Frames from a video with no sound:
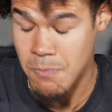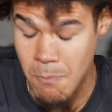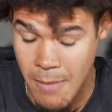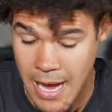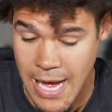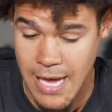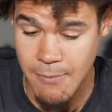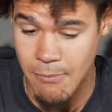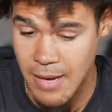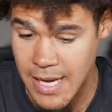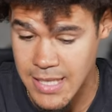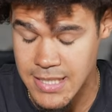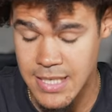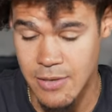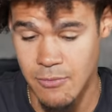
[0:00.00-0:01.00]
my
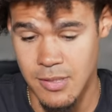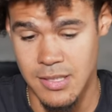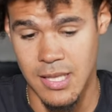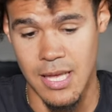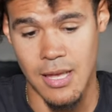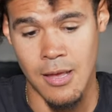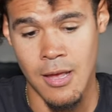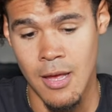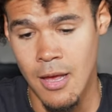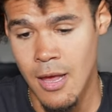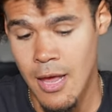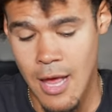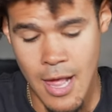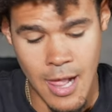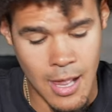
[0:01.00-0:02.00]
mindset was like,
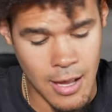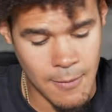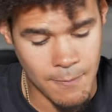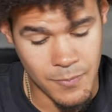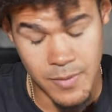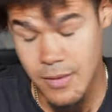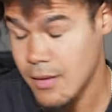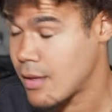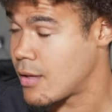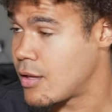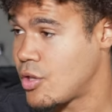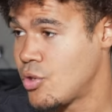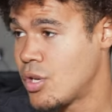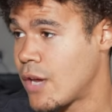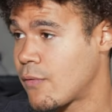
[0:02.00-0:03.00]

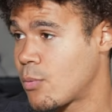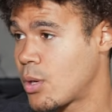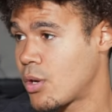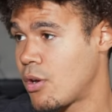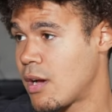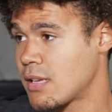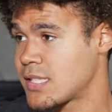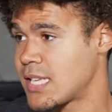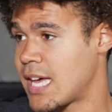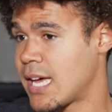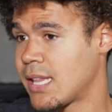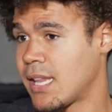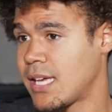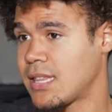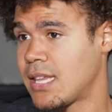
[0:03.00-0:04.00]
you never want to go out
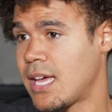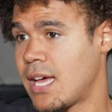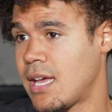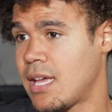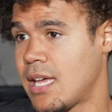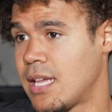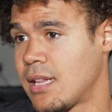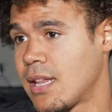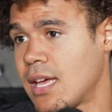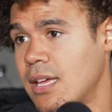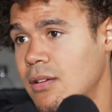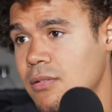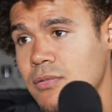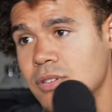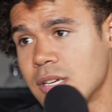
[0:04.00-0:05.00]
sad like that. And
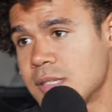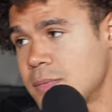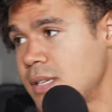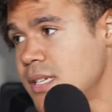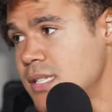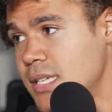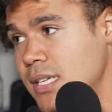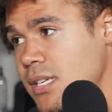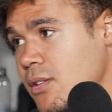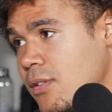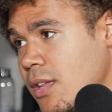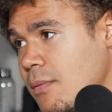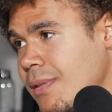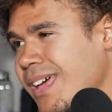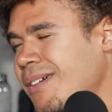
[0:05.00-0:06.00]
like, trust me, the city don't
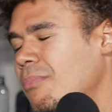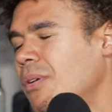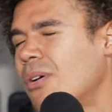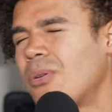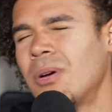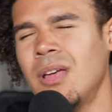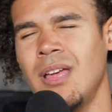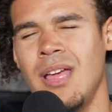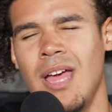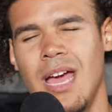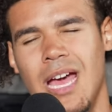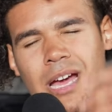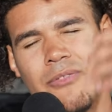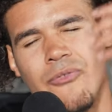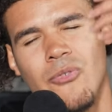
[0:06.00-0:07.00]
let, like, bro,
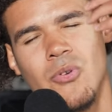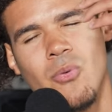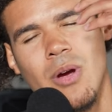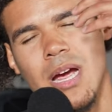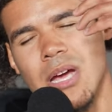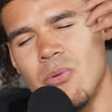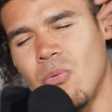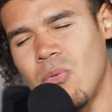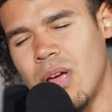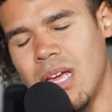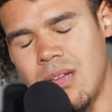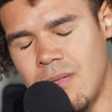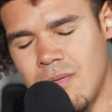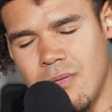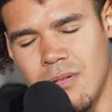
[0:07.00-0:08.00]
everywhere I
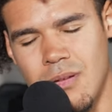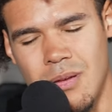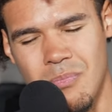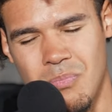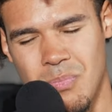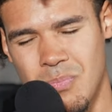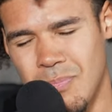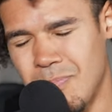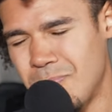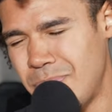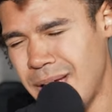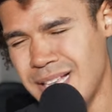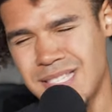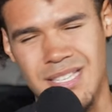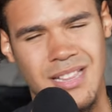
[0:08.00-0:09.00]
went,
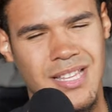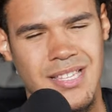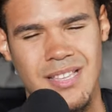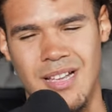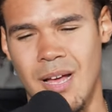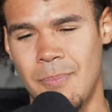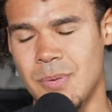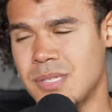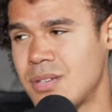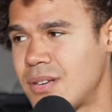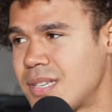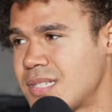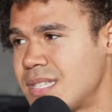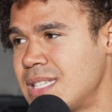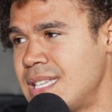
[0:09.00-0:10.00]
basically, up until
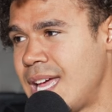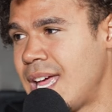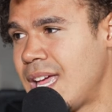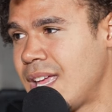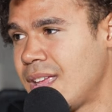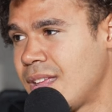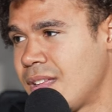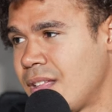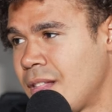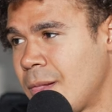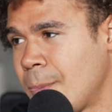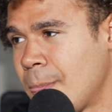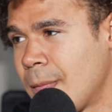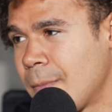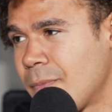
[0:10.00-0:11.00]
this day,
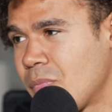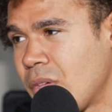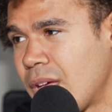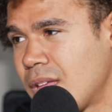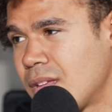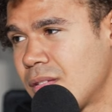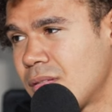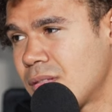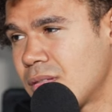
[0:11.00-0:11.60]
like